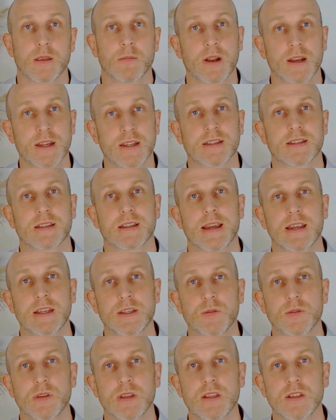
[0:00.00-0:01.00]
The money
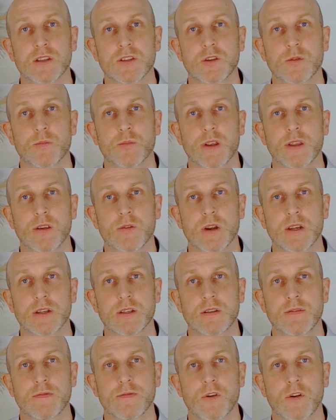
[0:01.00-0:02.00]
stays within the
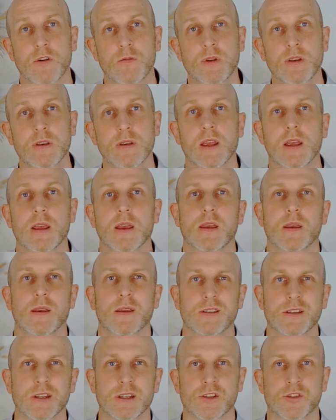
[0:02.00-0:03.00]
superannuation environment,
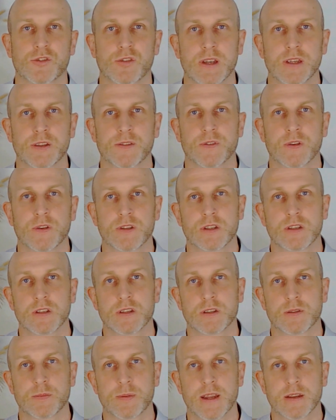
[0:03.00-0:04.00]
just transferred to
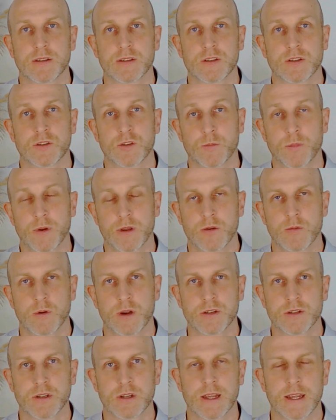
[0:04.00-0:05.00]
the spouse's
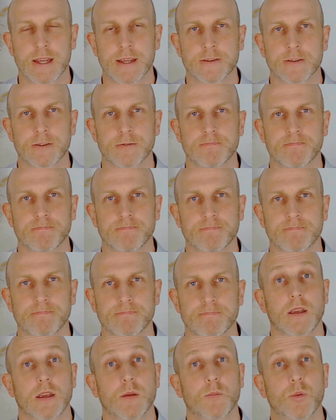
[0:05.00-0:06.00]
superannuation account.
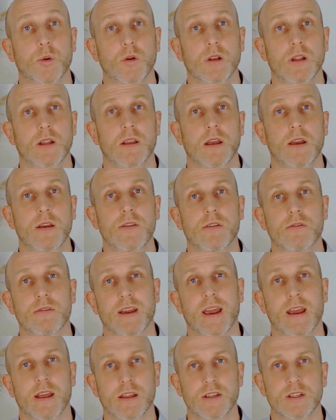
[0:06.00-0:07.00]
Importantly though, there
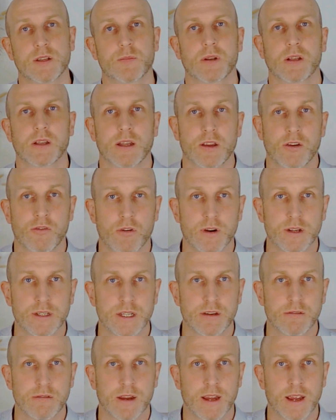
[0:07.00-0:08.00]
are eligibility
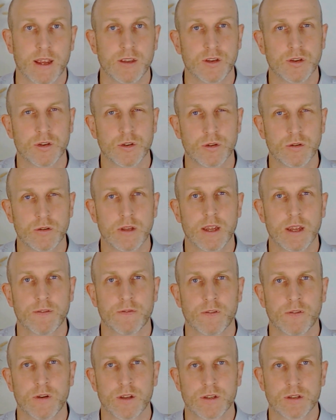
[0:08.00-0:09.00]
criteria and you should
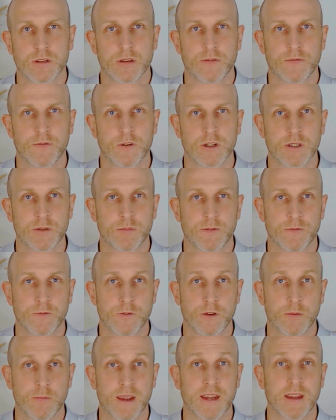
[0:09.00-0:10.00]
get financial advice
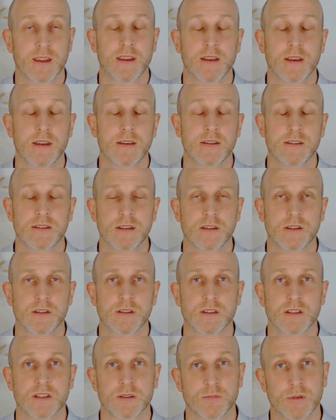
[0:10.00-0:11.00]
before you're making any
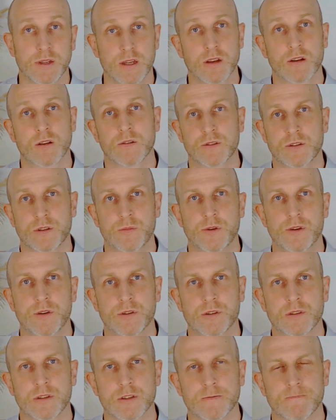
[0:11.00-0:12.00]
decision to split your
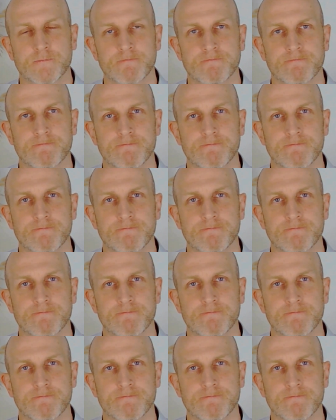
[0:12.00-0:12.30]
contributions.